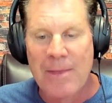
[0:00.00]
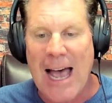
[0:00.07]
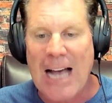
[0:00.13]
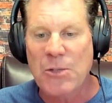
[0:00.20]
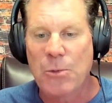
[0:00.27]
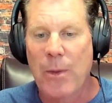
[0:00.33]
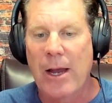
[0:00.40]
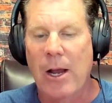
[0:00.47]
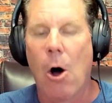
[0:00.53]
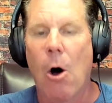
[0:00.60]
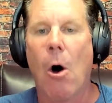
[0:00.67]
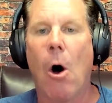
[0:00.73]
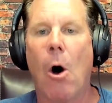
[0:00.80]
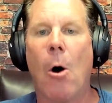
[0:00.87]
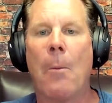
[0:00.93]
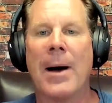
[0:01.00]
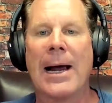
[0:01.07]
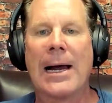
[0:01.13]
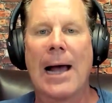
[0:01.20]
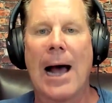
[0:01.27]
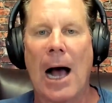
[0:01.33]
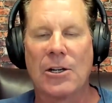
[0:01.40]
that's when they go, oh
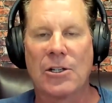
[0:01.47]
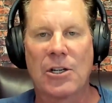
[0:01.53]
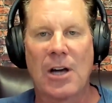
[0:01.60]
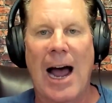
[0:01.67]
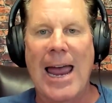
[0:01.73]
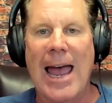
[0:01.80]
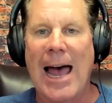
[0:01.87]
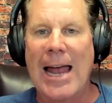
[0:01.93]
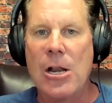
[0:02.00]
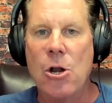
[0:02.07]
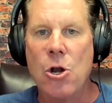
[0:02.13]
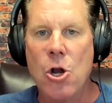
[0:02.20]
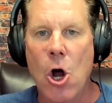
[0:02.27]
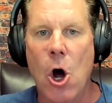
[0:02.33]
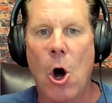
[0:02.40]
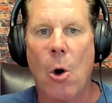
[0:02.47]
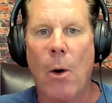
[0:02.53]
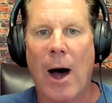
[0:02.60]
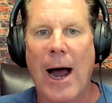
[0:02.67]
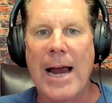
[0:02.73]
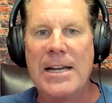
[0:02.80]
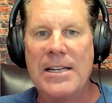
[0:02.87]
my gosh, I had
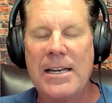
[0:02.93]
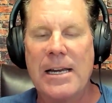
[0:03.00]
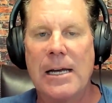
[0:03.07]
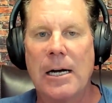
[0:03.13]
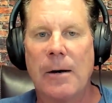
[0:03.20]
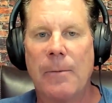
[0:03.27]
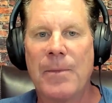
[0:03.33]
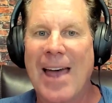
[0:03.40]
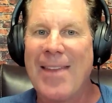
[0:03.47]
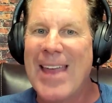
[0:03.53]
no idea.